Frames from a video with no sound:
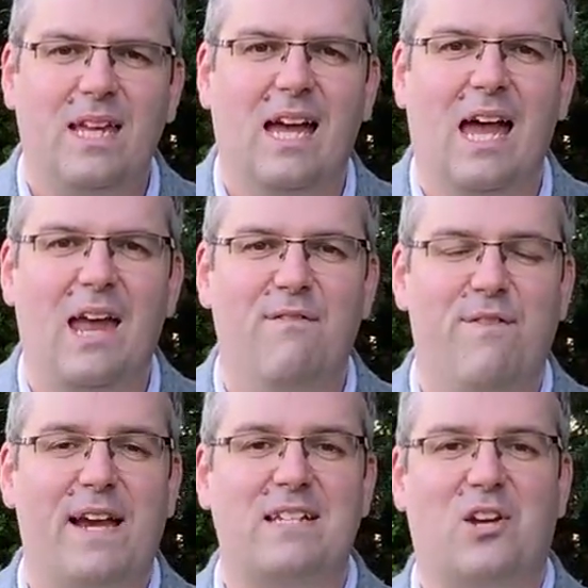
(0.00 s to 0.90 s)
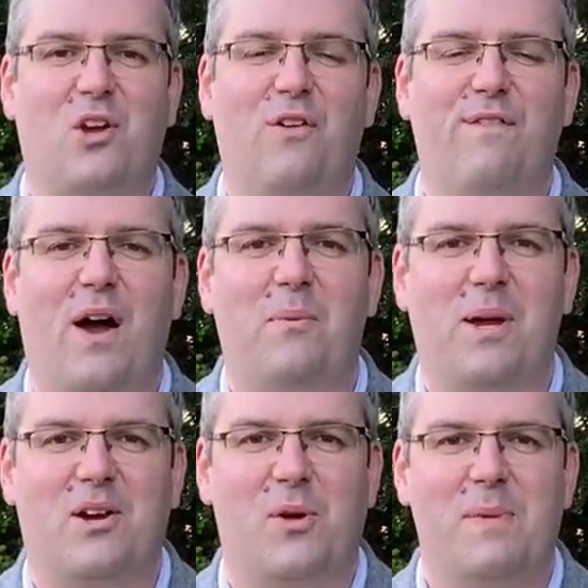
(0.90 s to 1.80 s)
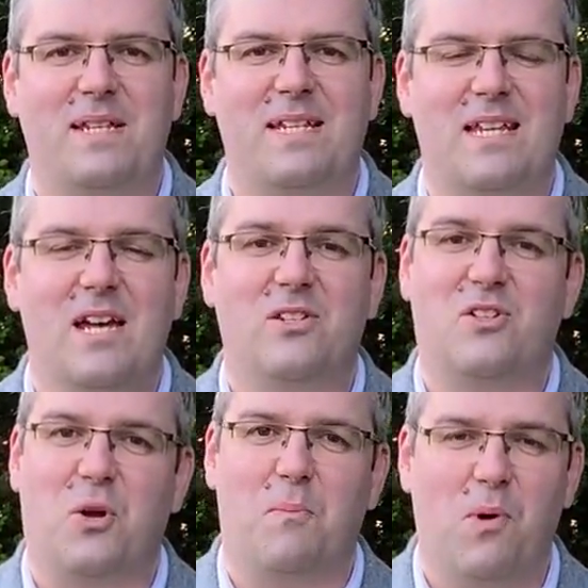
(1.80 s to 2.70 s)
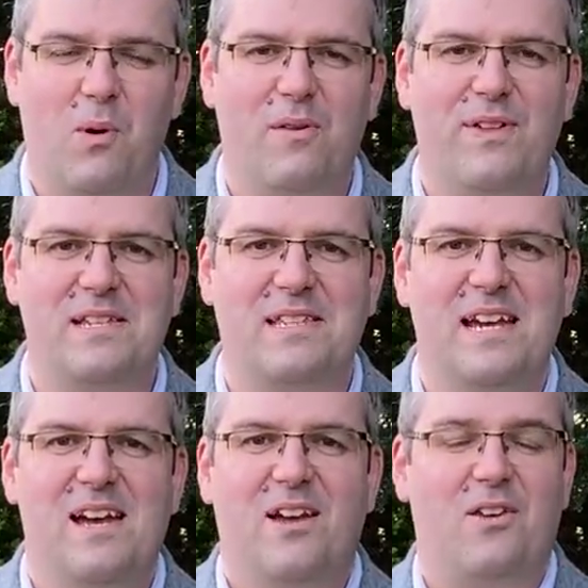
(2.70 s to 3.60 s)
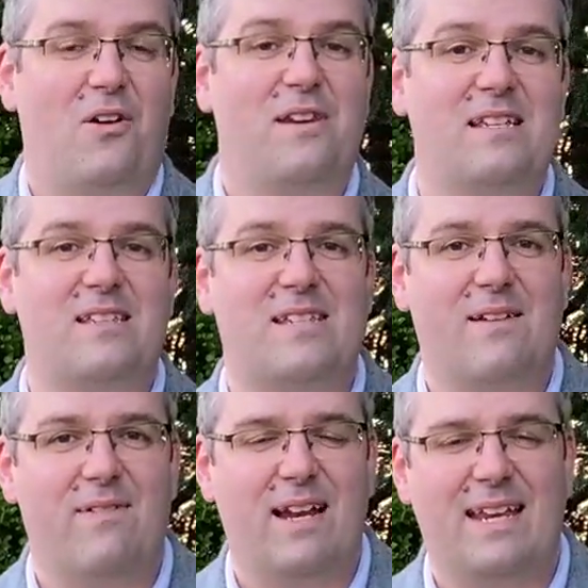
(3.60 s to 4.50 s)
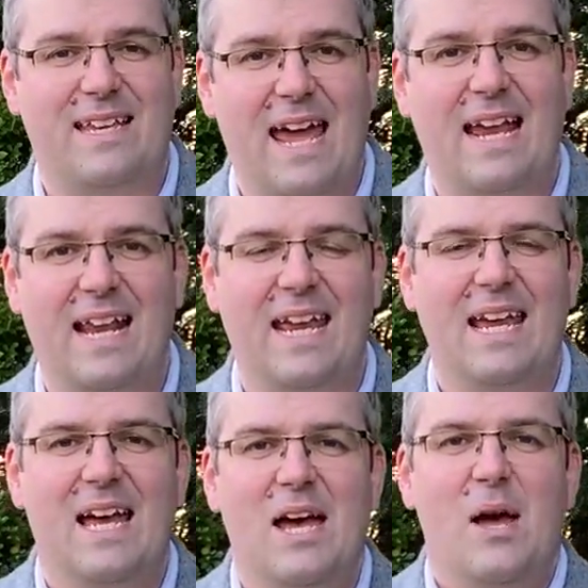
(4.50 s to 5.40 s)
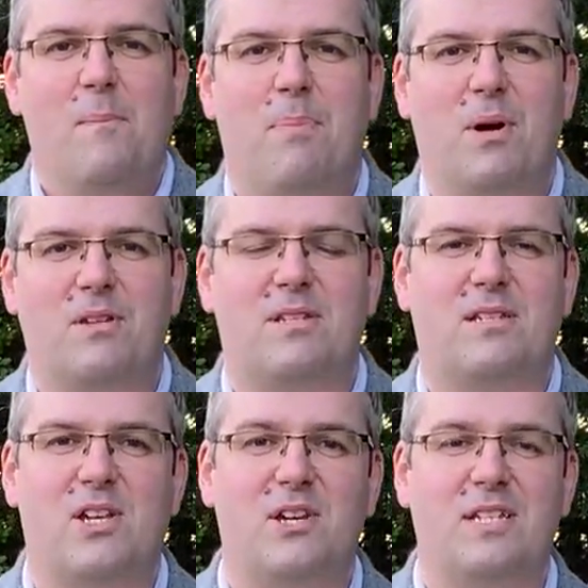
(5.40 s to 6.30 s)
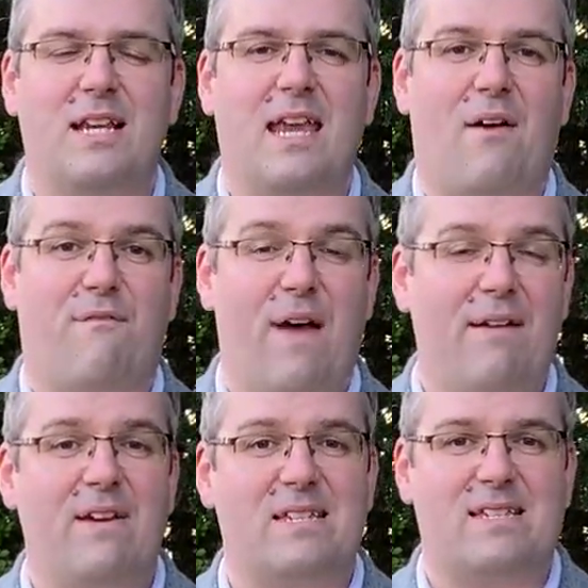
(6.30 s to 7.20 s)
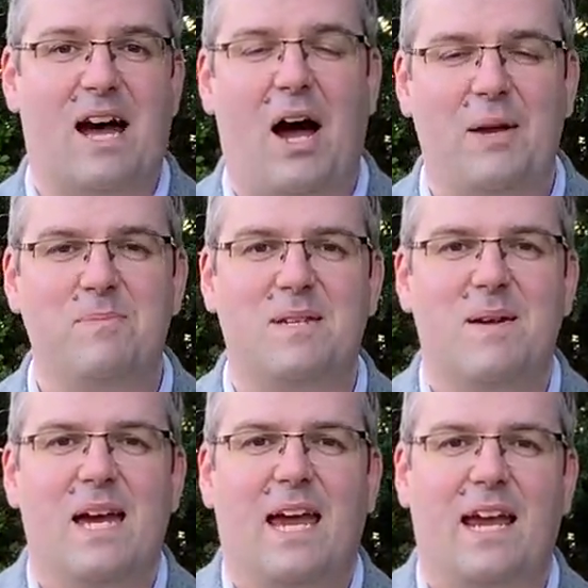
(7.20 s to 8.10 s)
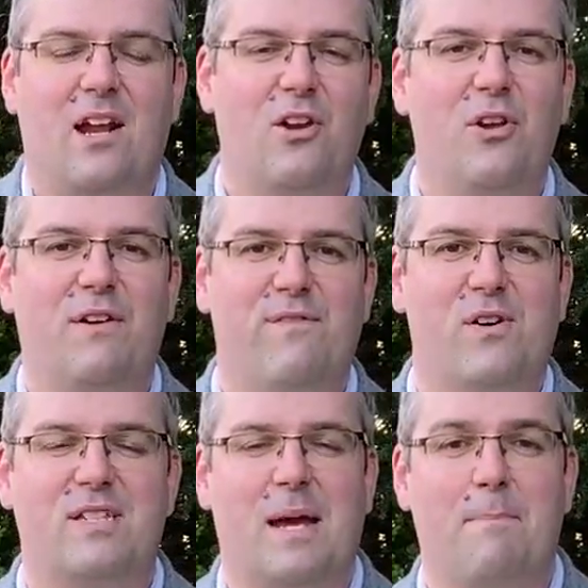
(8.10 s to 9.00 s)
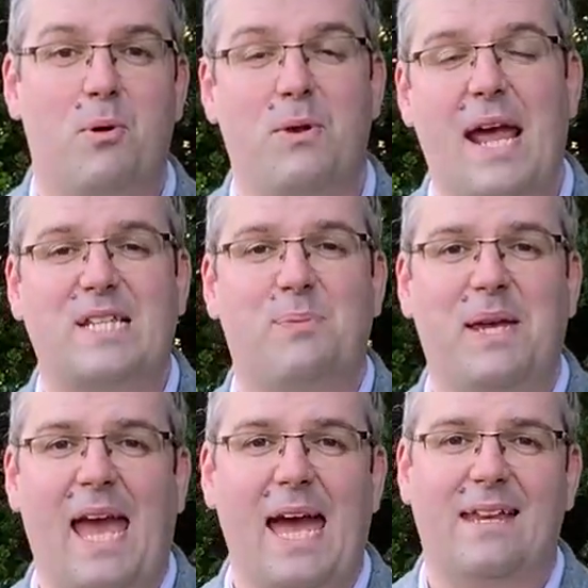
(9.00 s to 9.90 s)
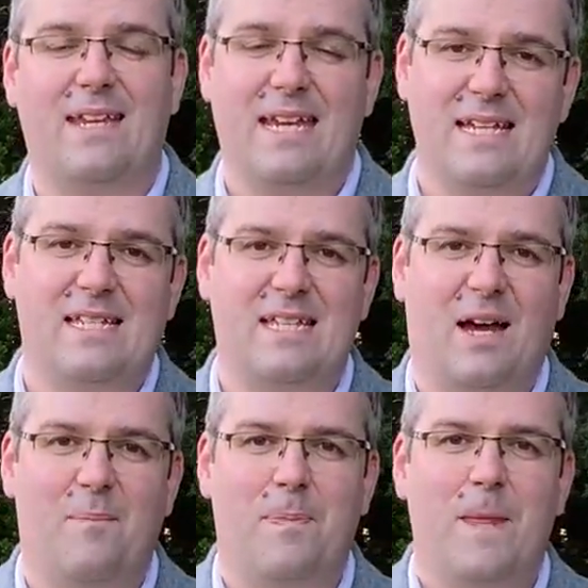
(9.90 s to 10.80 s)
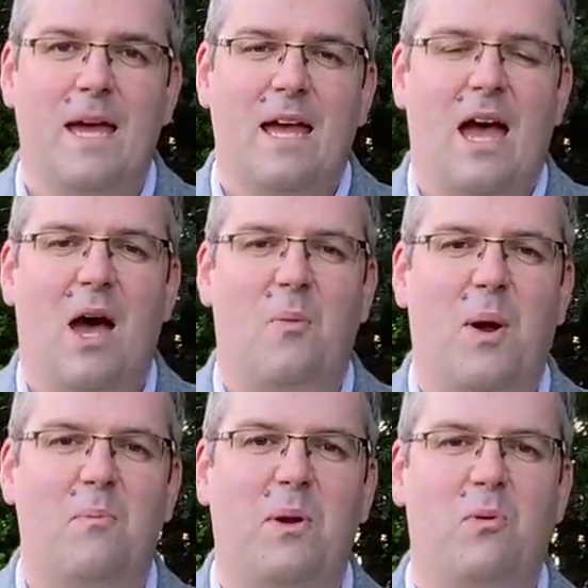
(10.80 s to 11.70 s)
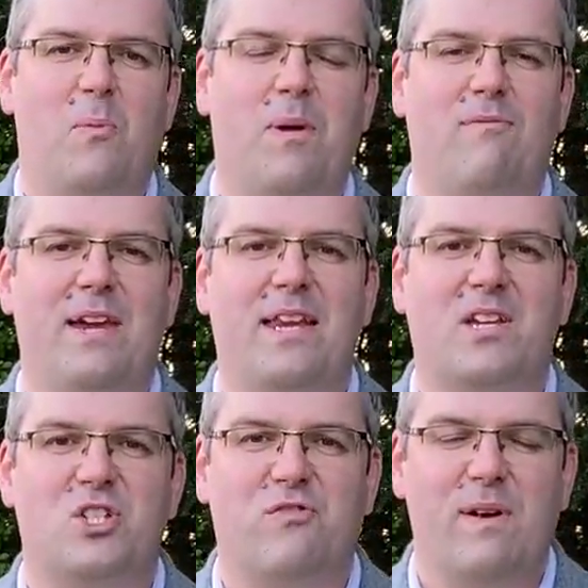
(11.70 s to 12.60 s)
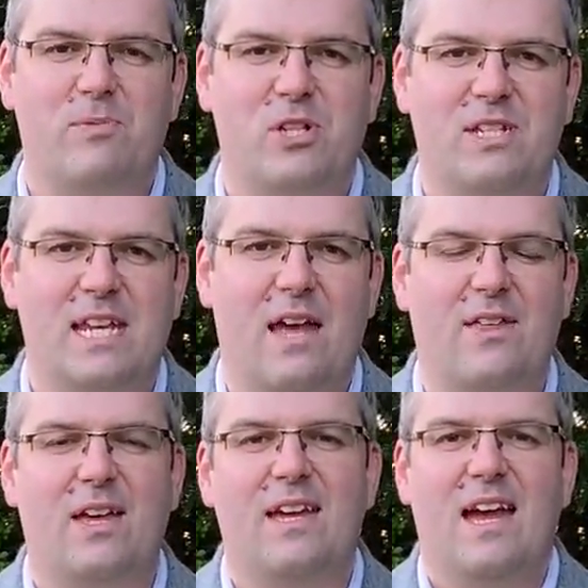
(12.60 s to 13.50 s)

Uh, in fact, at CUFI, we are committed to do more of this, not necessarily daily, but certainly at various times, including, for example, next weekend, Easter, uh, when we will be reading scripture together